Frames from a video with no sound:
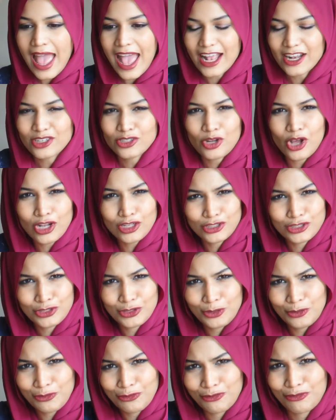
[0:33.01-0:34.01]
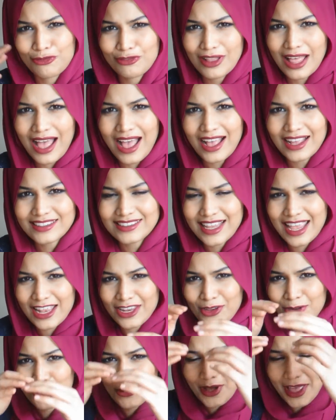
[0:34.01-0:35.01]
and not too flat
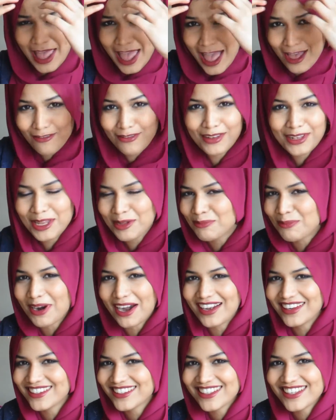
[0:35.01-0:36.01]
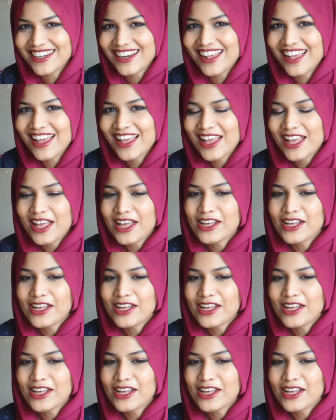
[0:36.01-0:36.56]
and heavily parted.